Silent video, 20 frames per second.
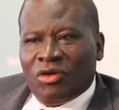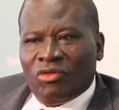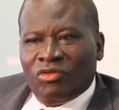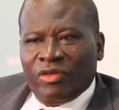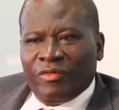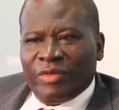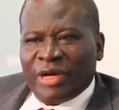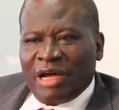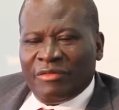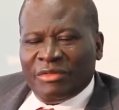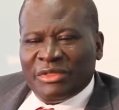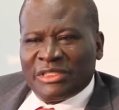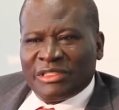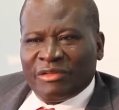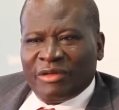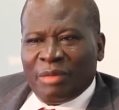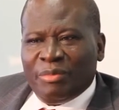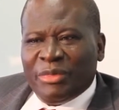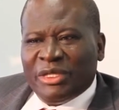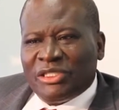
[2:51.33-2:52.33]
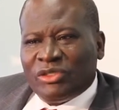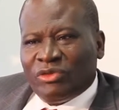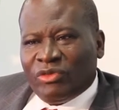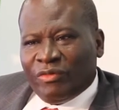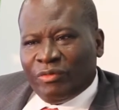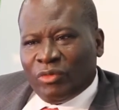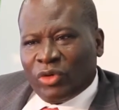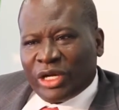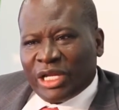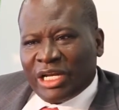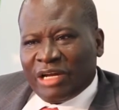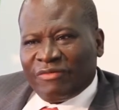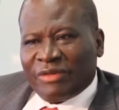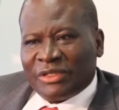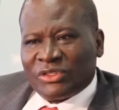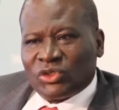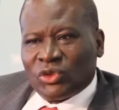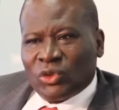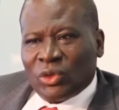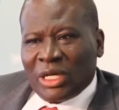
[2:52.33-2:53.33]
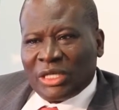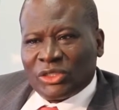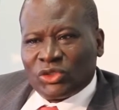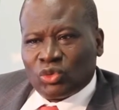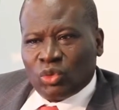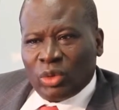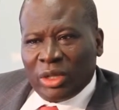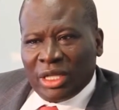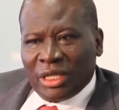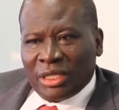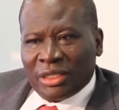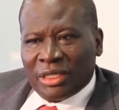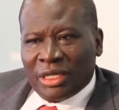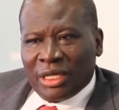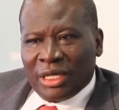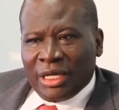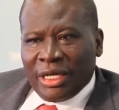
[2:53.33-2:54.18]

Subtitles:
We've been having several meetings with Burkina Faso as well,